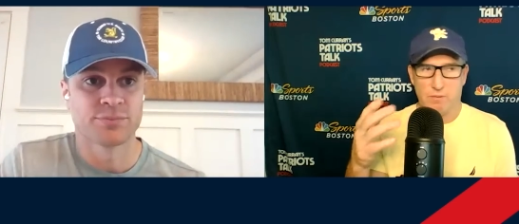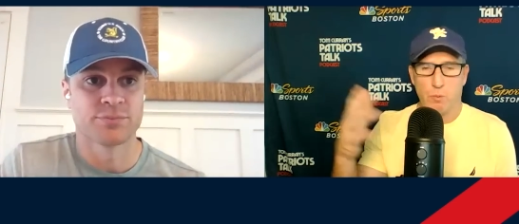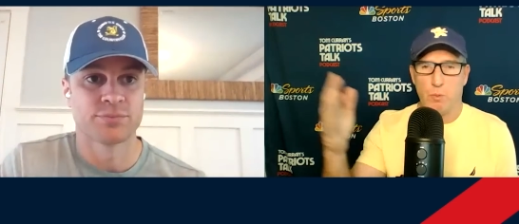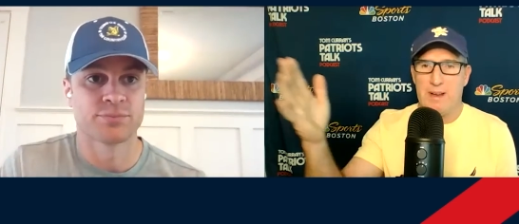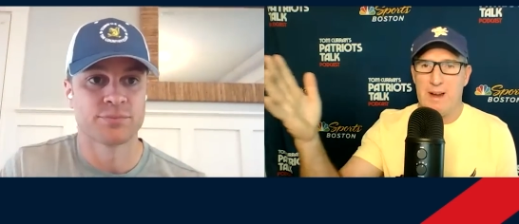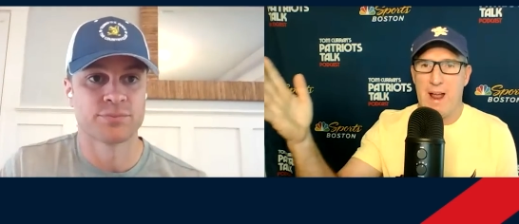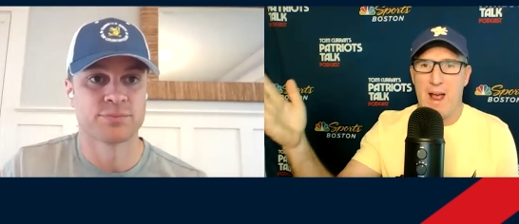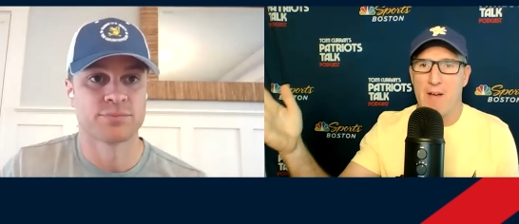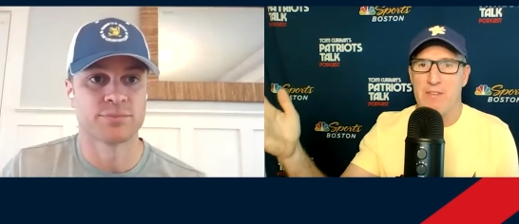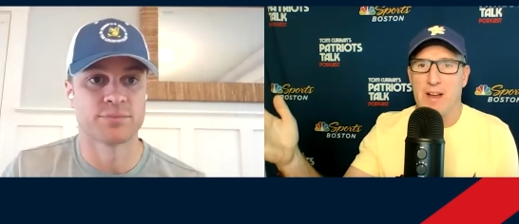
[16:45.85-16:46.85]
Speaker 1: We can
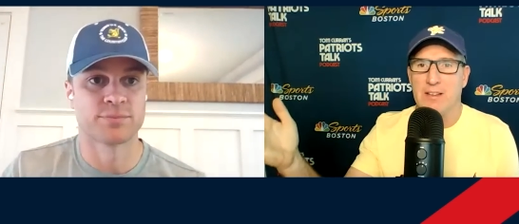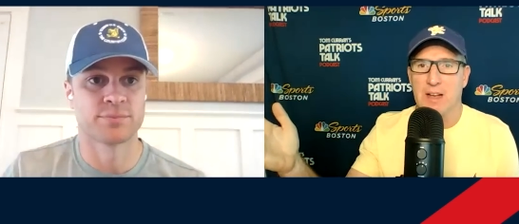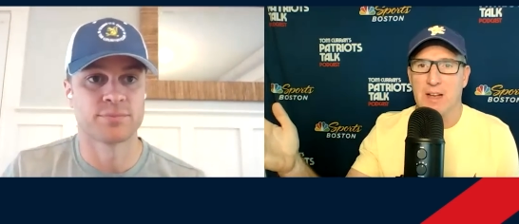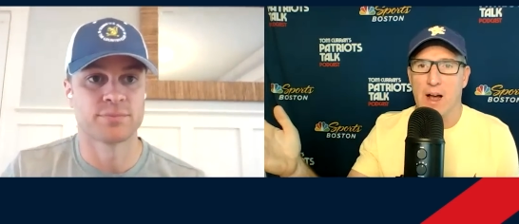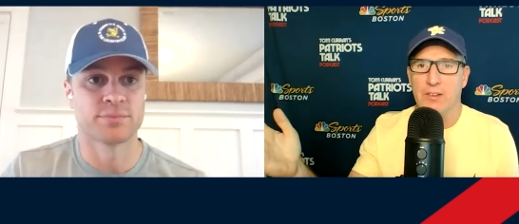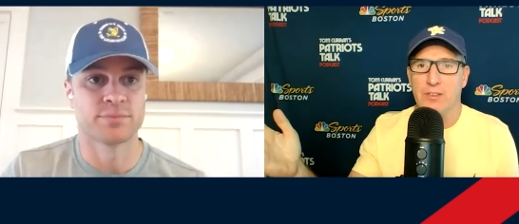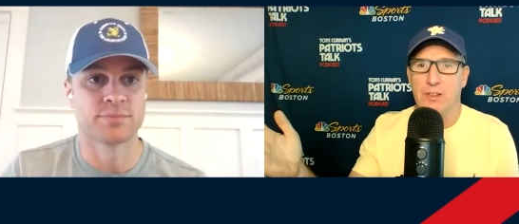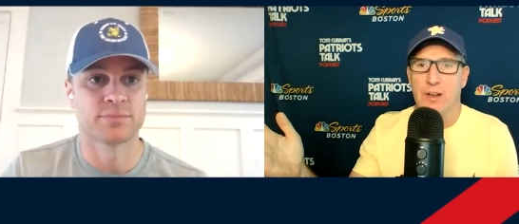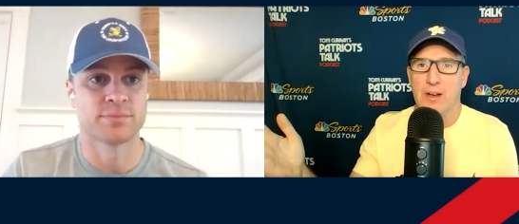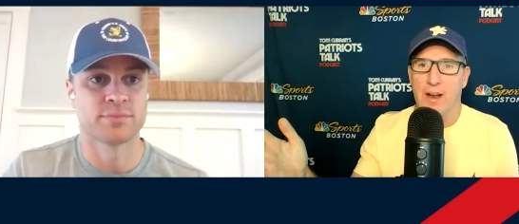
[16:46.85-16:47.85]
have nice guys,
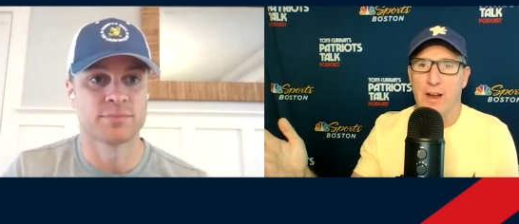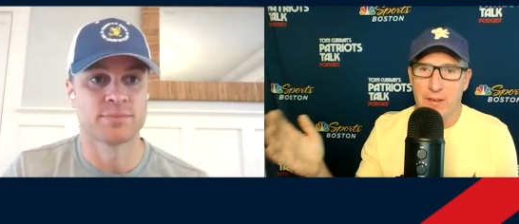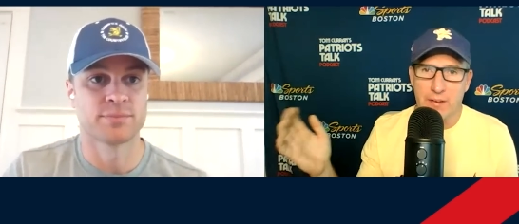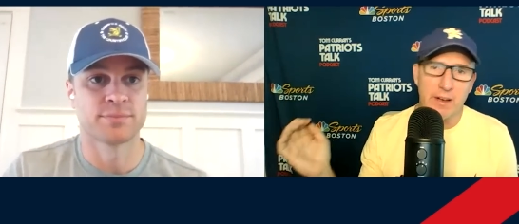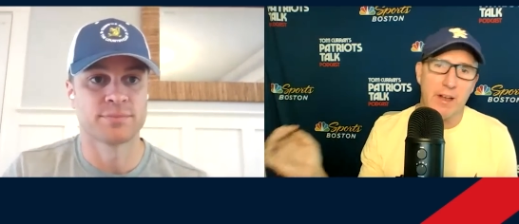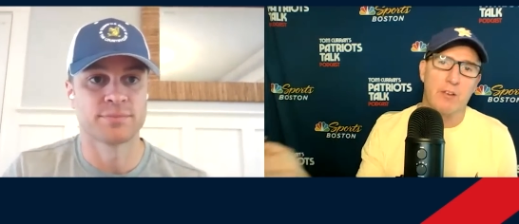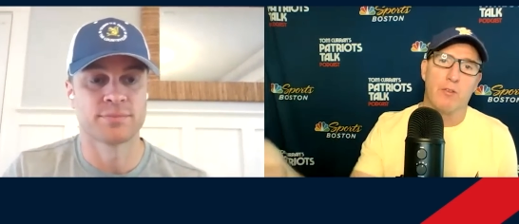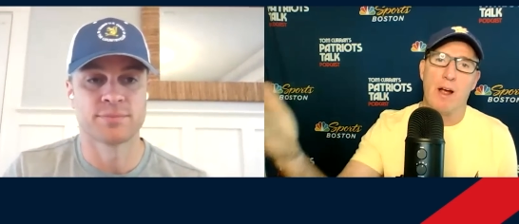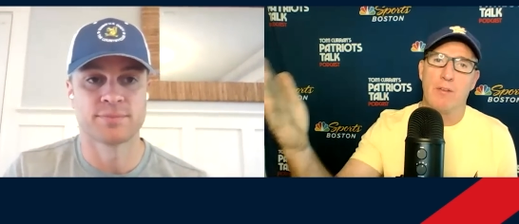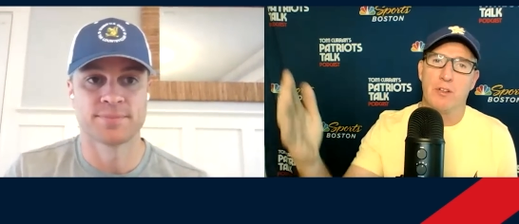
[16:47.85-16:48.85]
and they're going to get
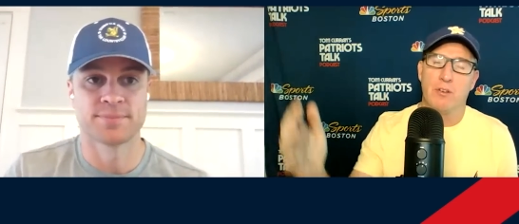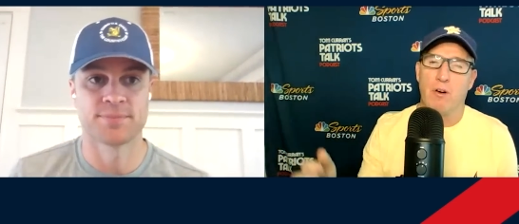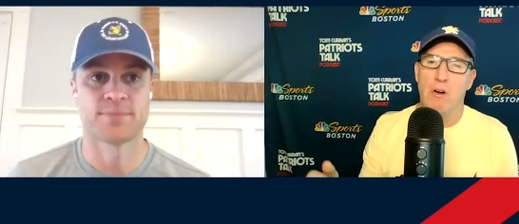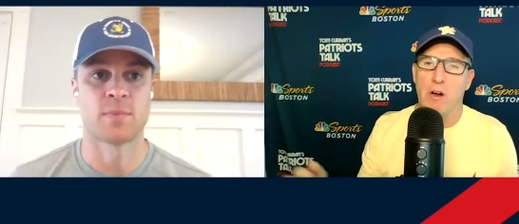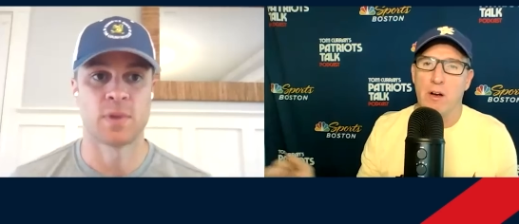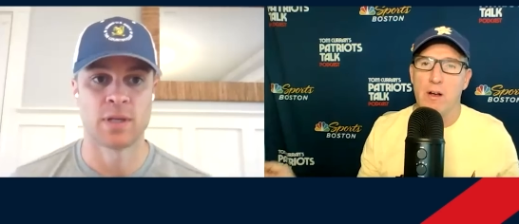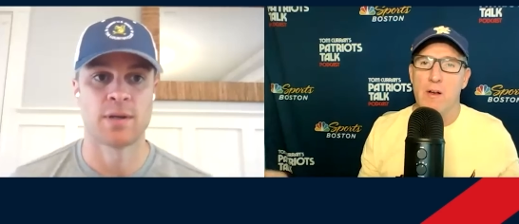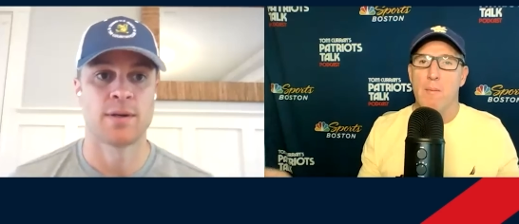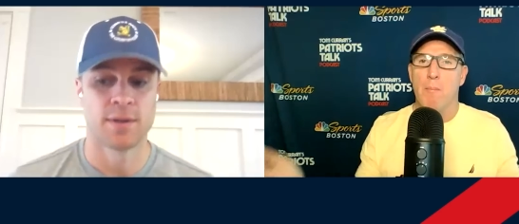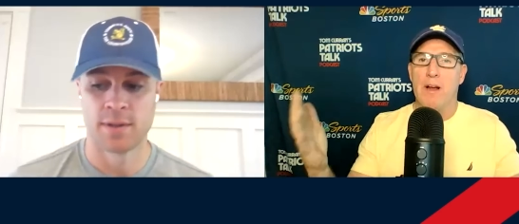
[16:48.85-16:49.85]
drafted along
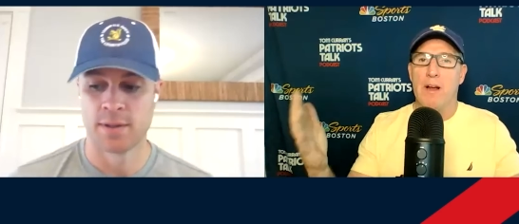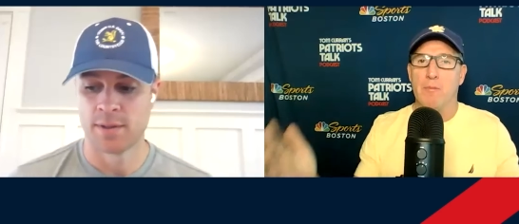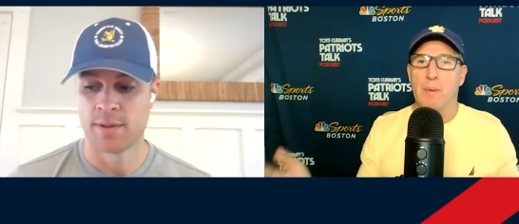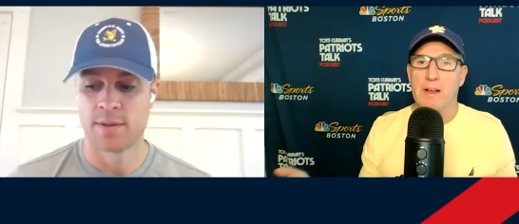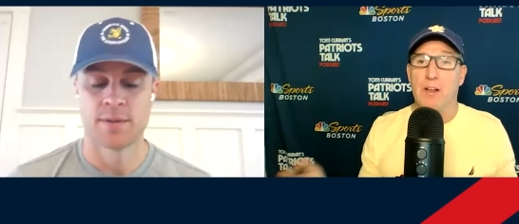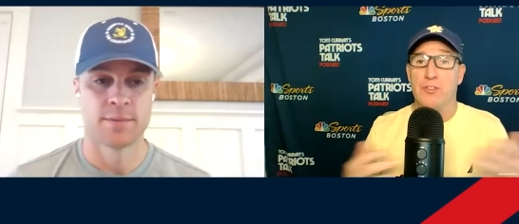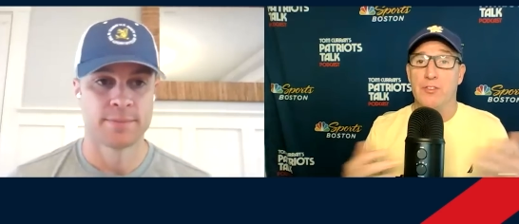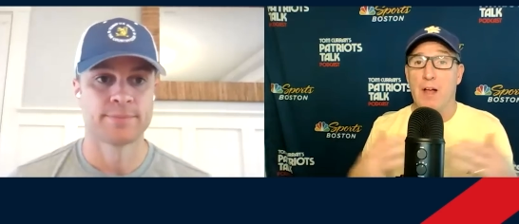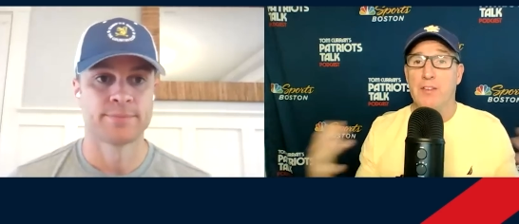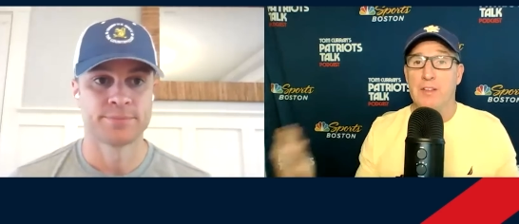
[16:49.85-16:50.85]
by everybody else.
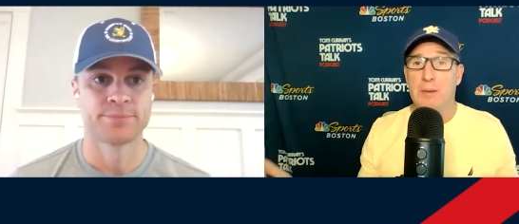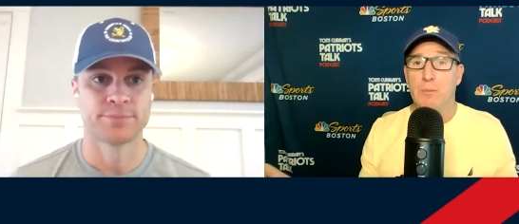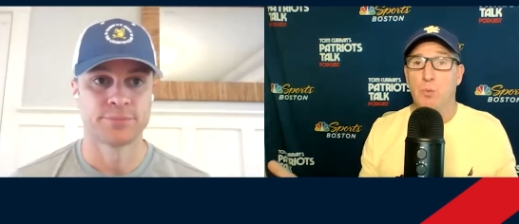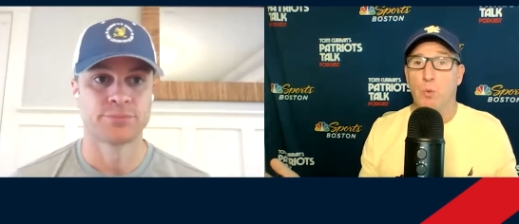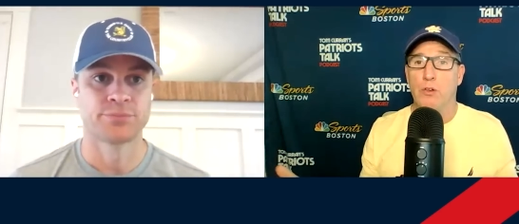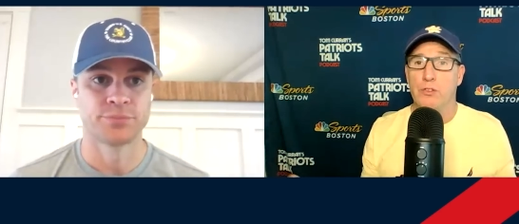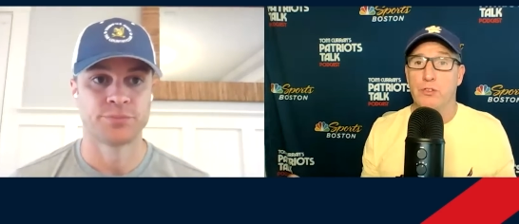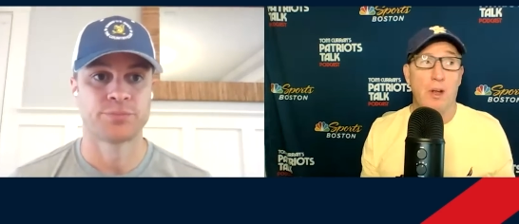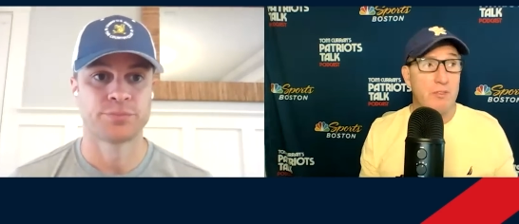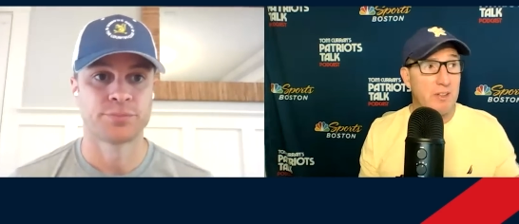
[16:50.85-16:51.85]
Now the team's worse, and
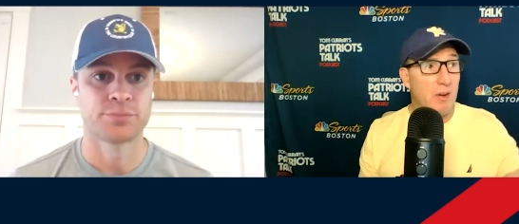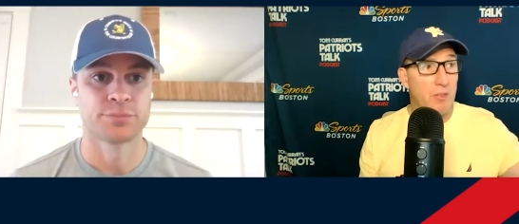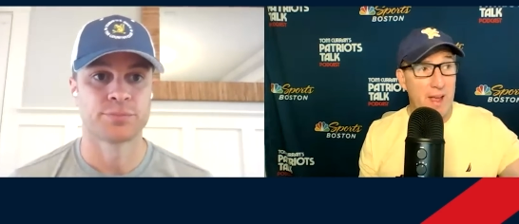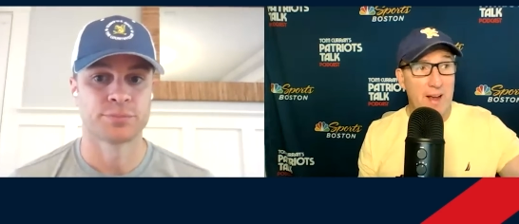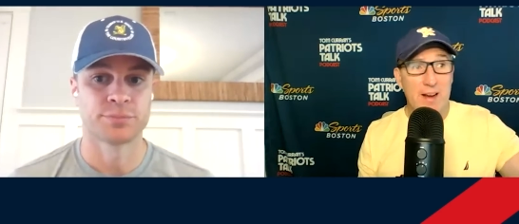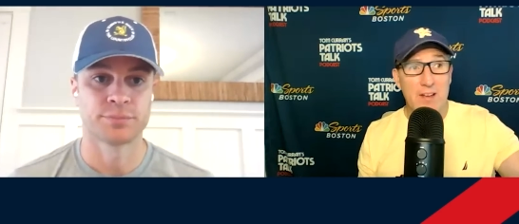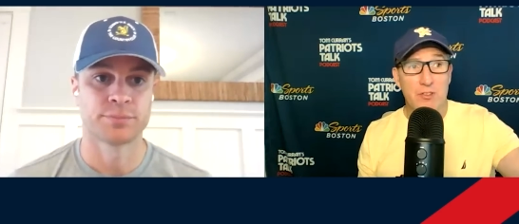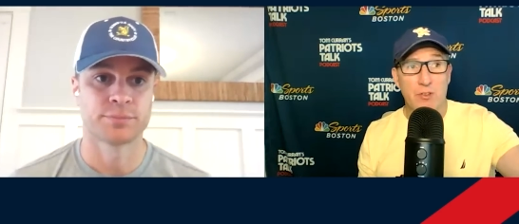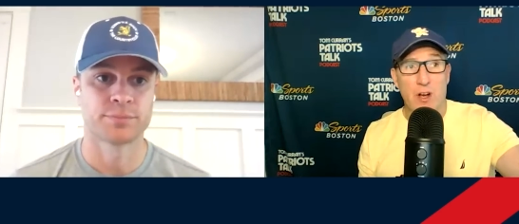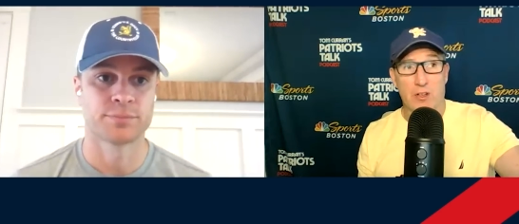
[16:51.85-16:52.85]
you have to go, that guy's
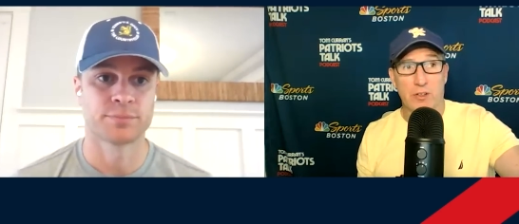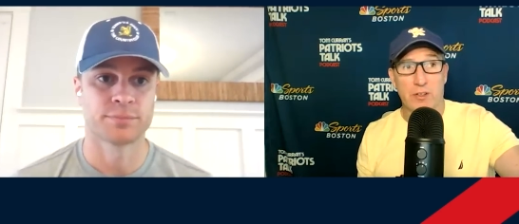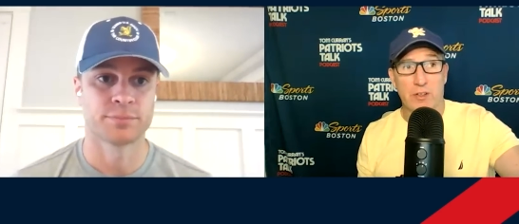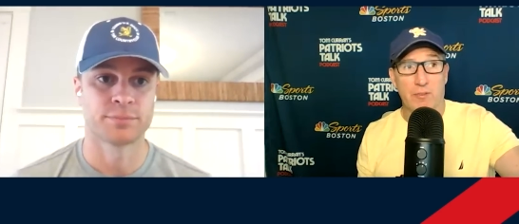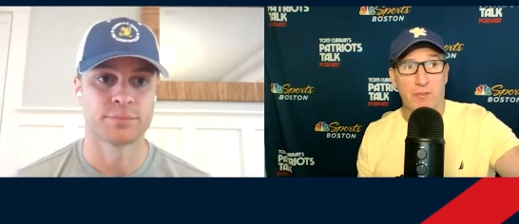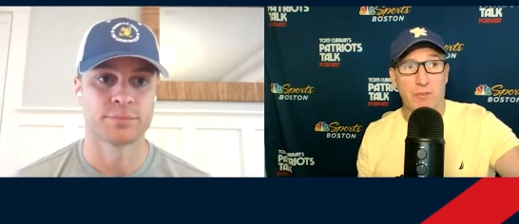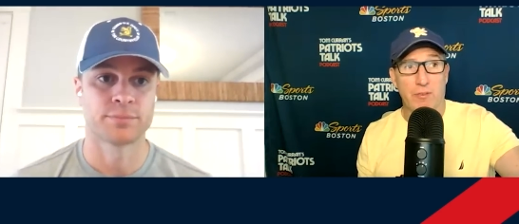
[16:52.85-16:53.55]
not good enough